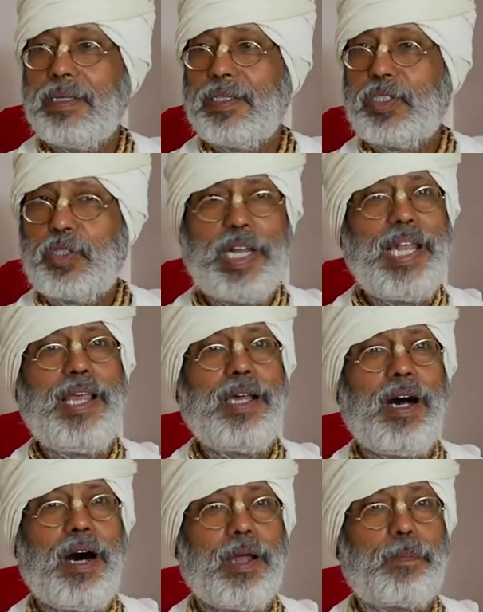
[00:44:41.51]

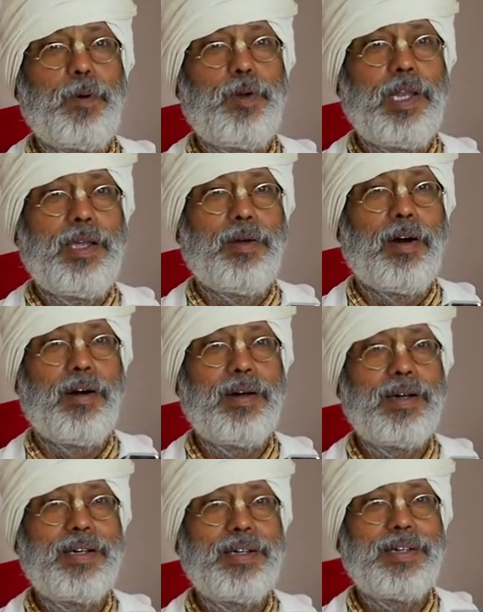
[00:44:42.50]
Strilinga or Punglinga?
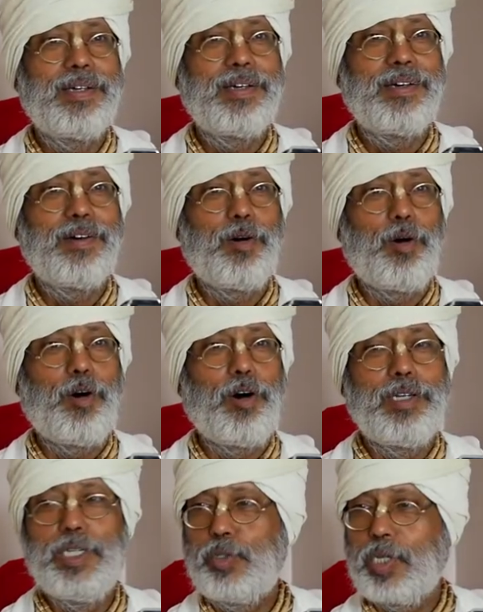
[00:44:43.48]

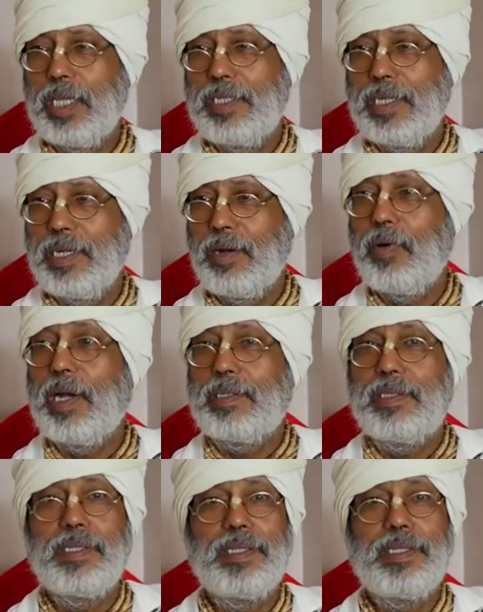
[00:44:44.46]
Or neutral gender, what?